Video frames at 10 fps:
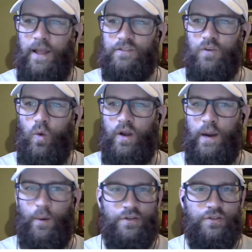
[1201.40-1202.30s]
It's a
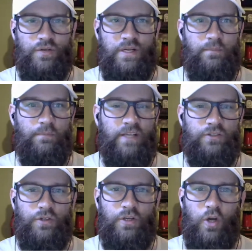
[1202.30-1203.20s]
1-hour stream. Make
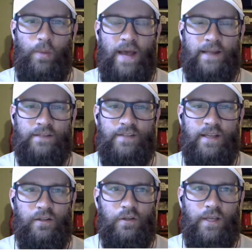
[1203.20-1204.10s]
sure you go back and
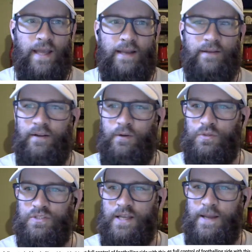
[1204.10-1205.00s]
take a look at it. It
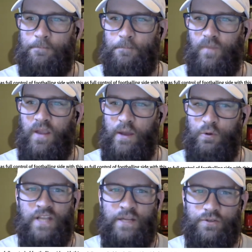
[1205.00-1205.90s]
was
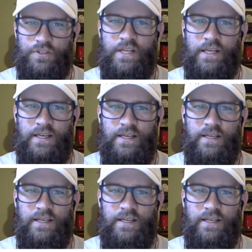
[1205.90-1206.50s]
interesting.